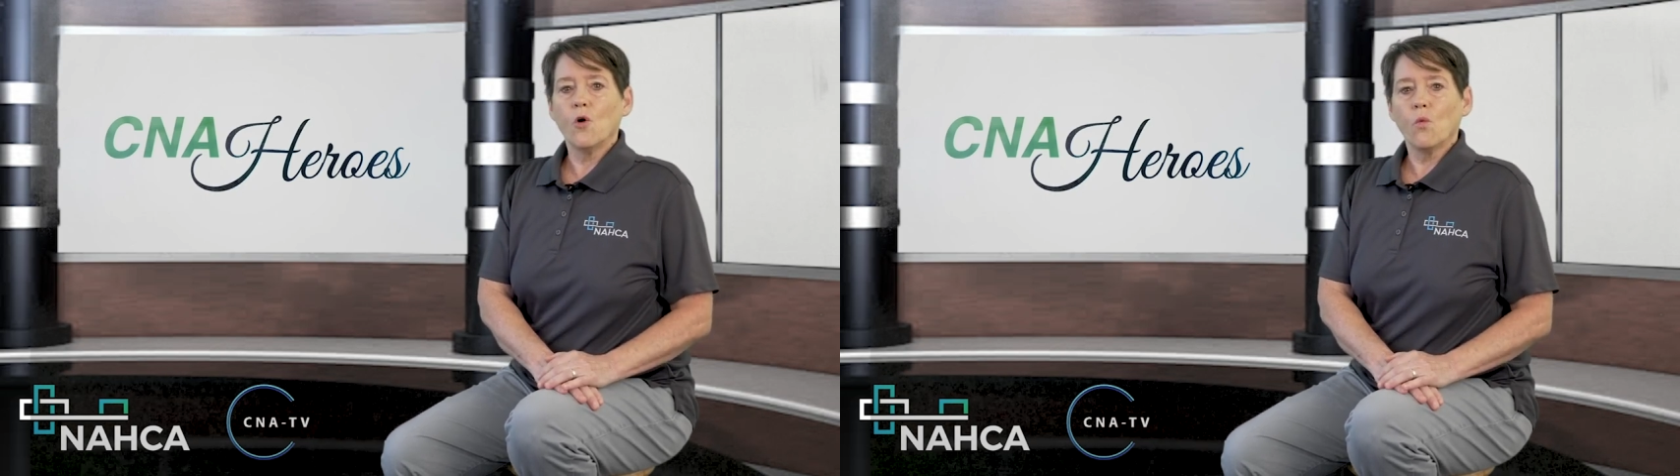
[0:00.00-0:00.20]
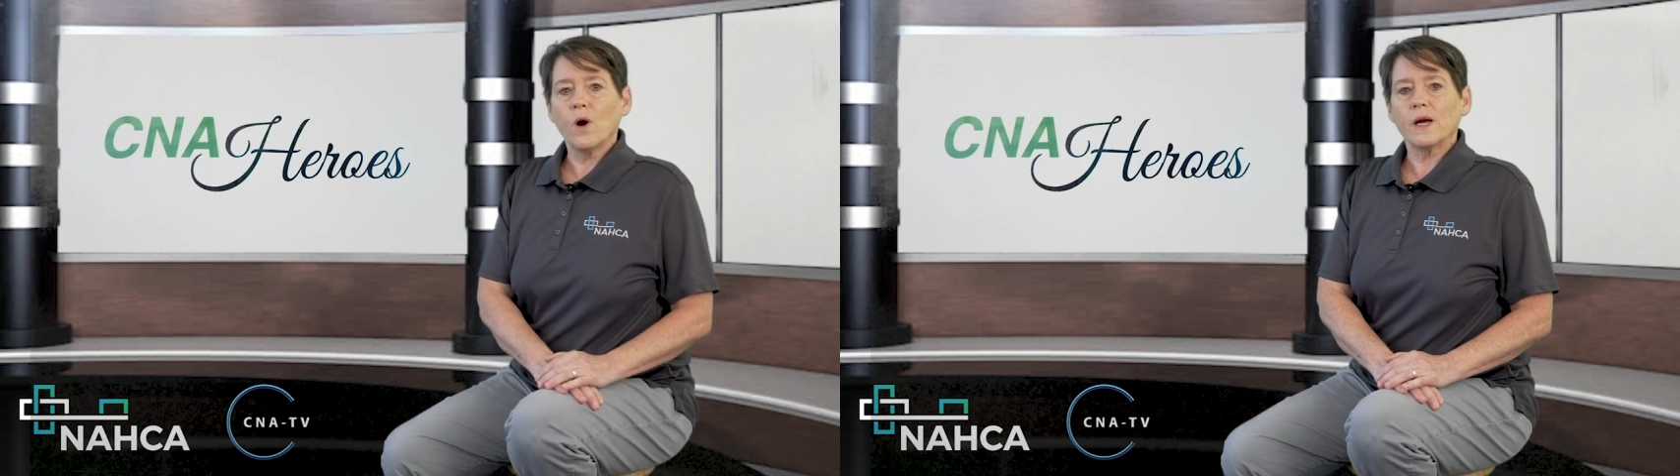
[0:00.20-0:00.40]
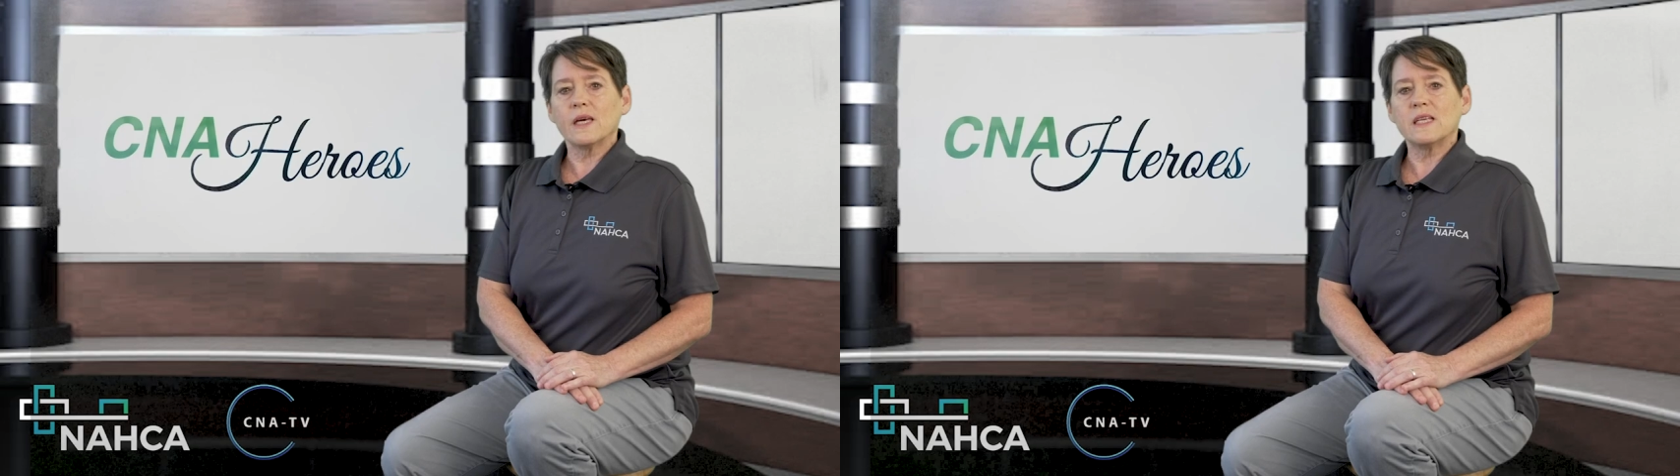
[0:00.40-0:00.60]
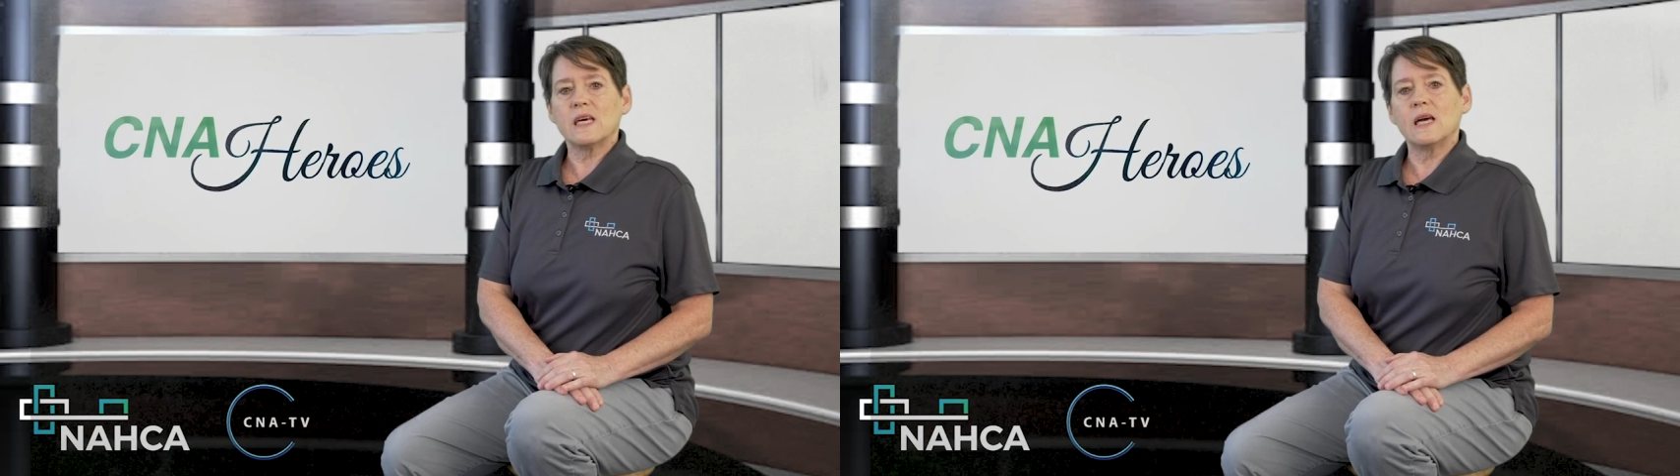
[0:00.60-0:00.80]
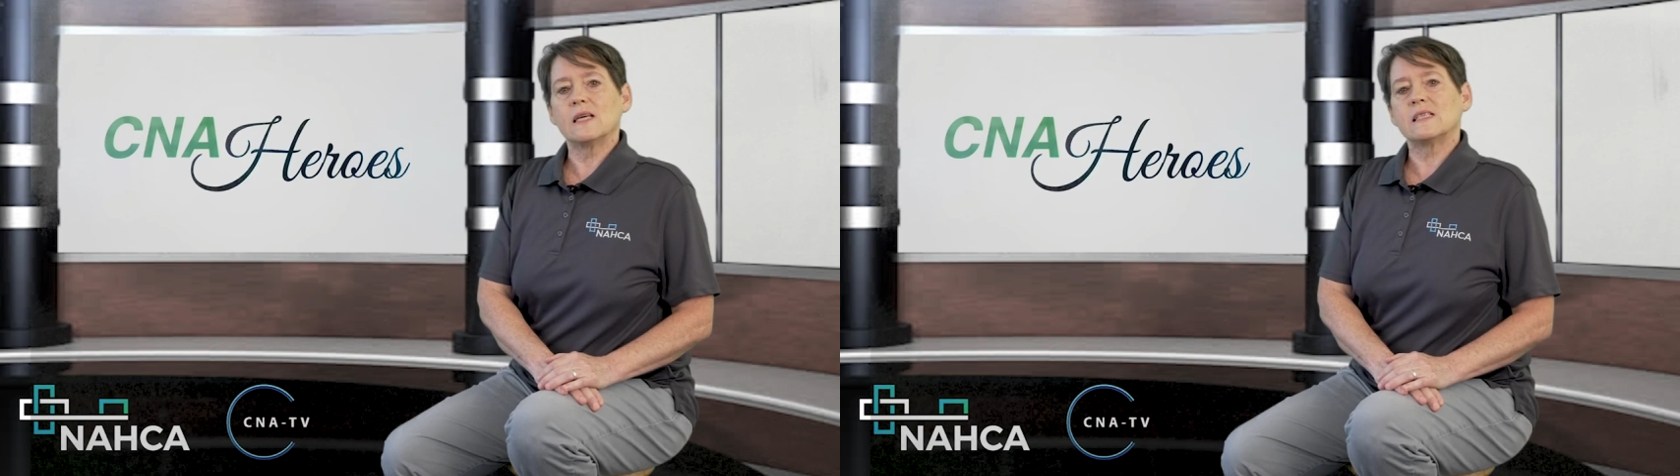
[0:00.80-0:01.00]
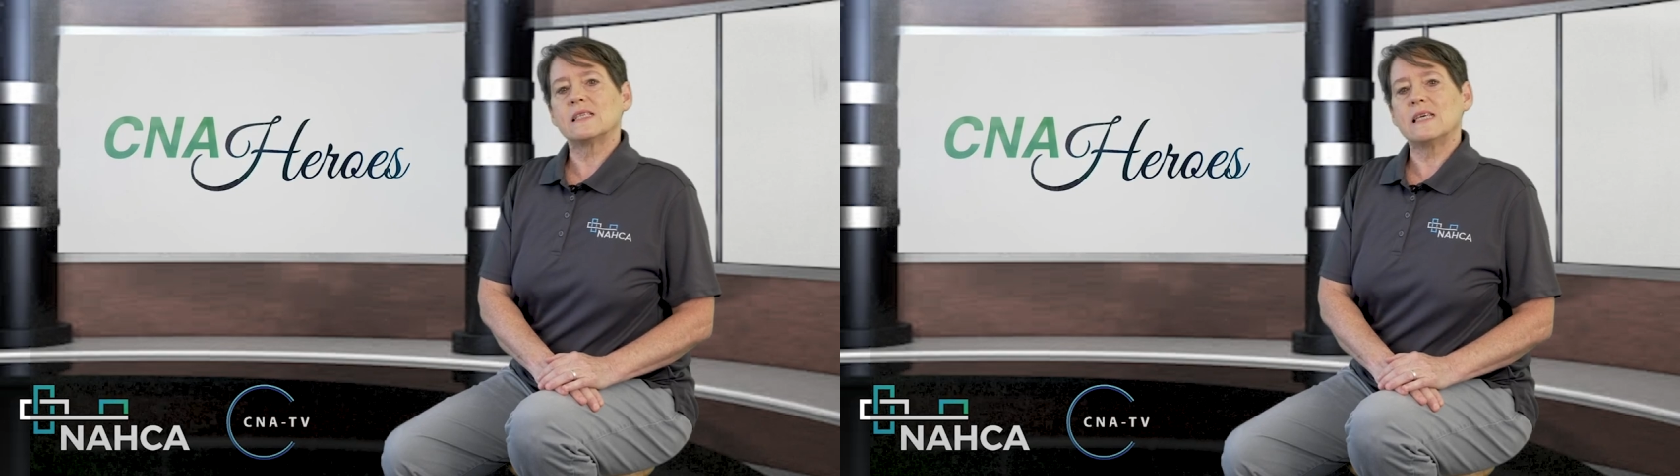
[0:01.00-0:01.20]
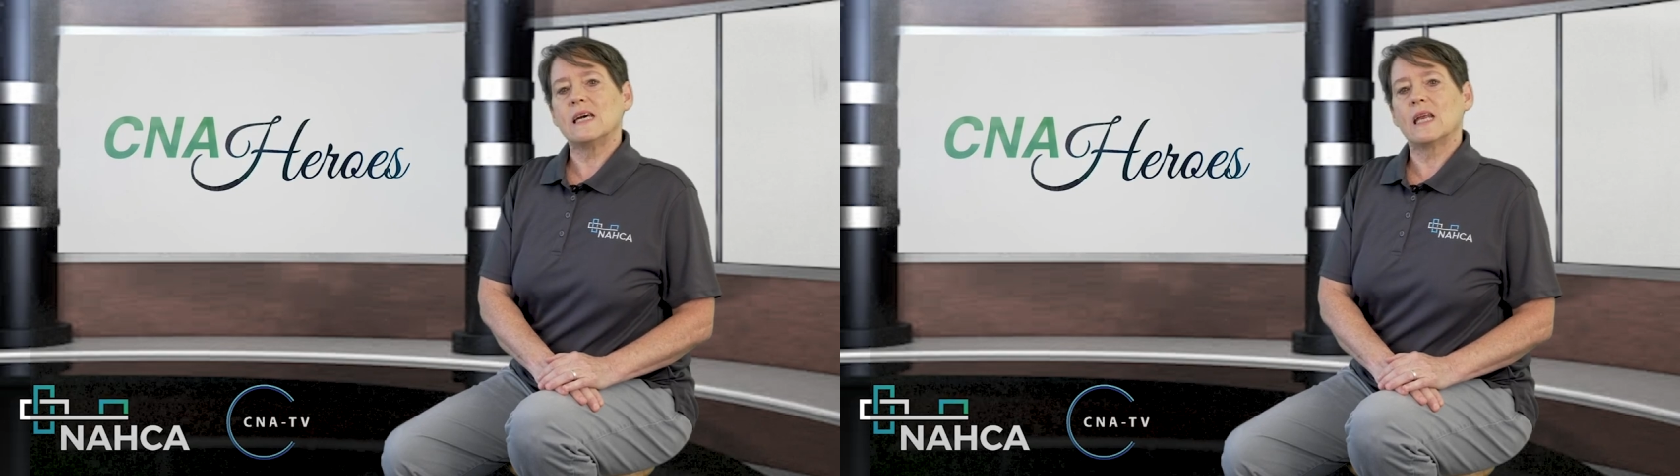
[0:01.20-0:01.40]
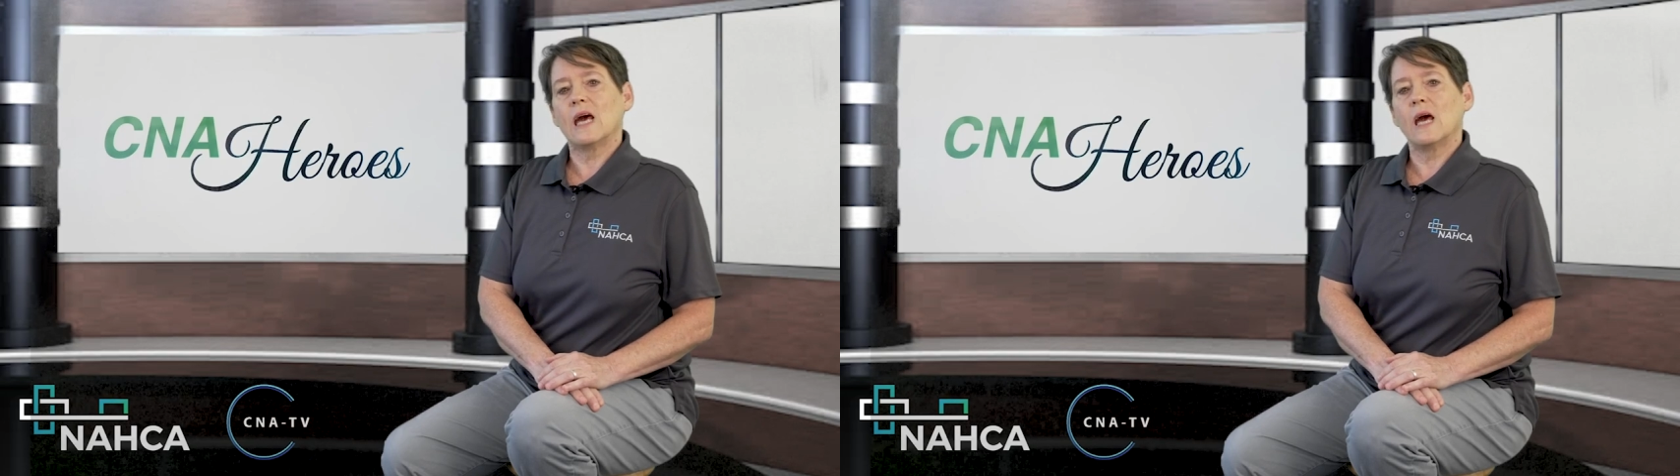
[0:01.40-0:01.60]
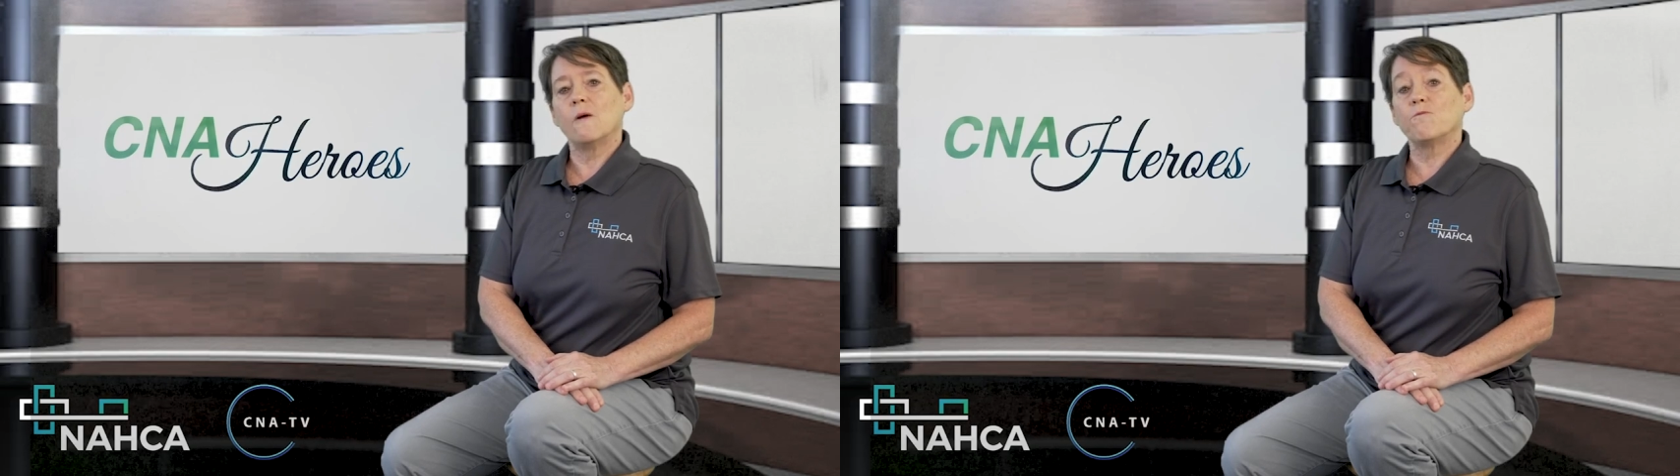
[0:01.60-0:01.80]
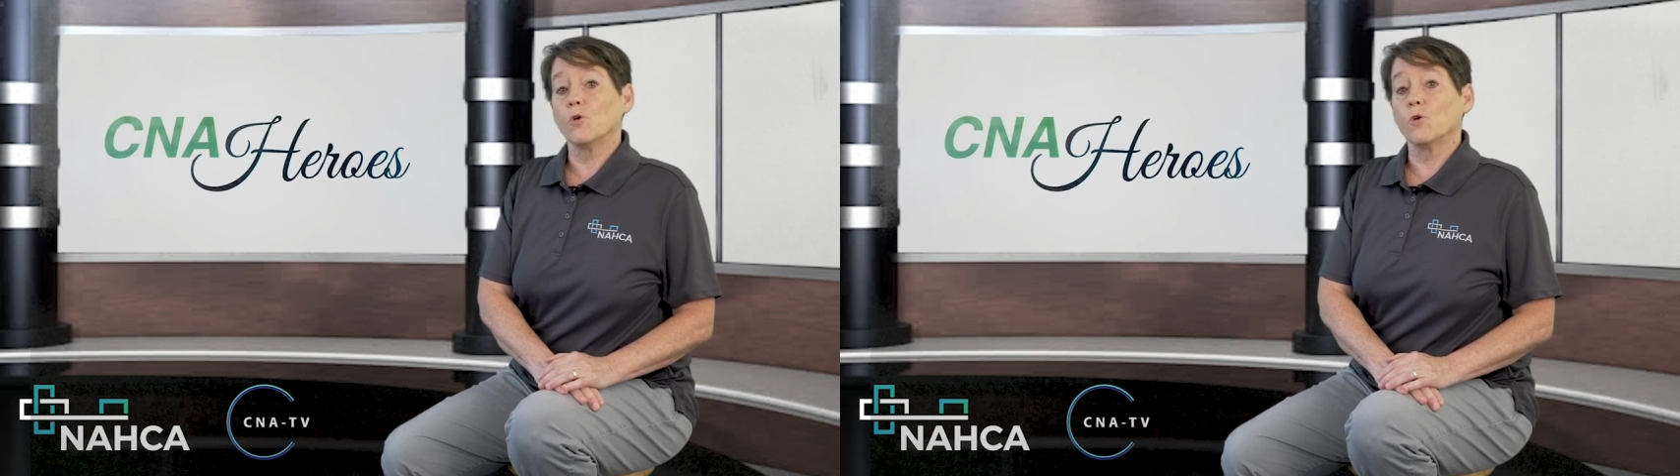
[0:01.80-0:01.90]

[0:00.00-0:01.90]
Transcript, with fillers: what can take a CNA